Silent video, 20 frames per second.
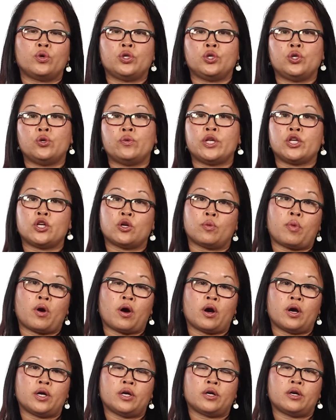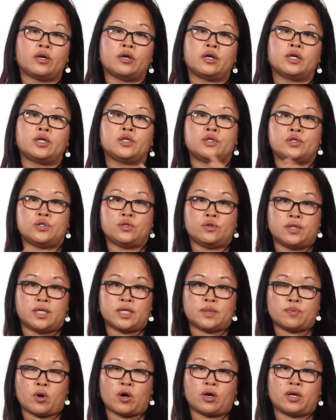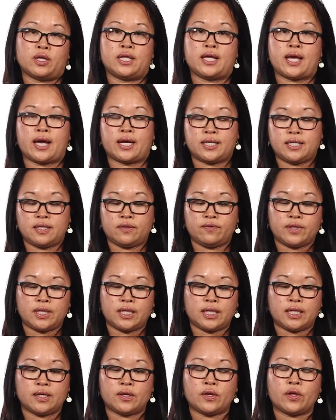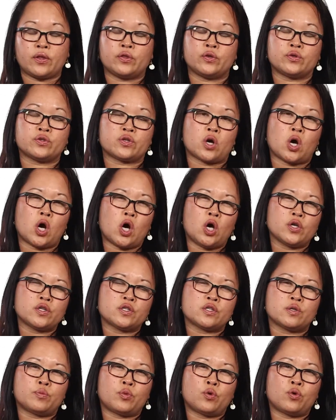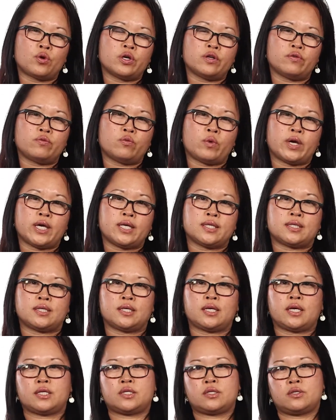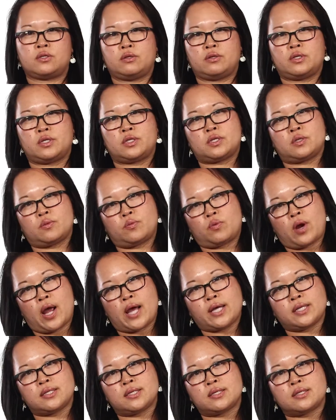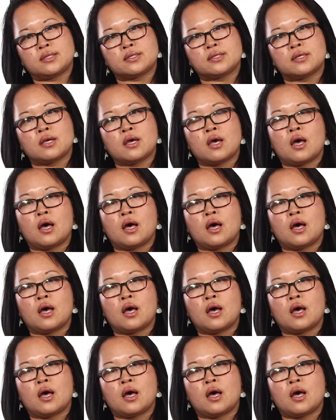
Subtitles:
You and your partner do this part of the activity. Those are all supportive ways to get students to practice